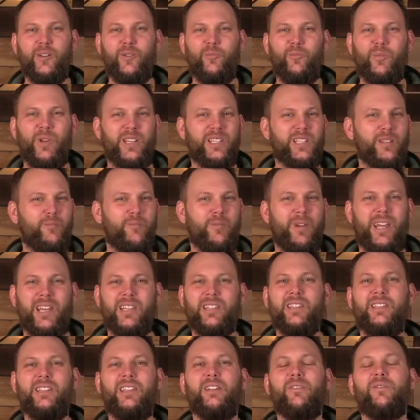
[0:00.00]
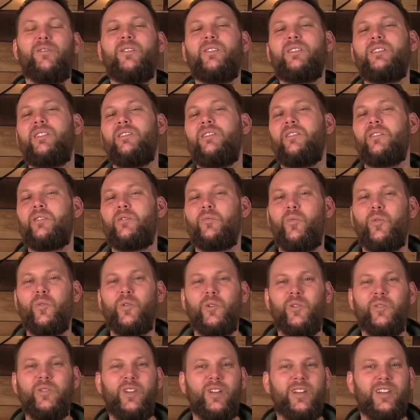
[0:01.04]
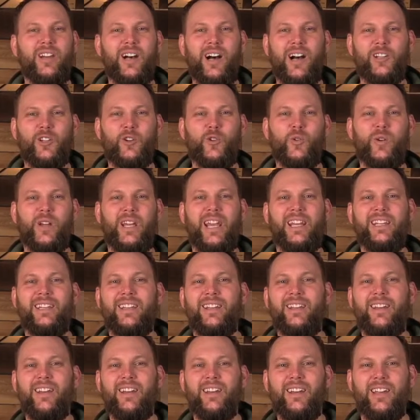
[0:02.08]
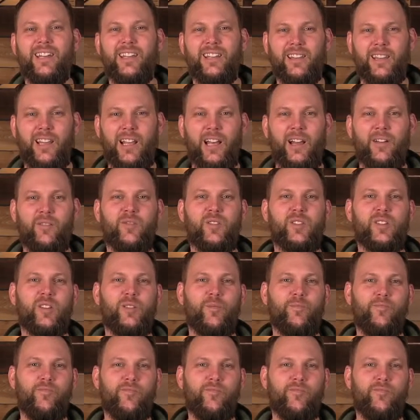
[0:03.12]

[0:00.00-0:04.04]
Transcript: Because it makes a difference in this world that God created and loves.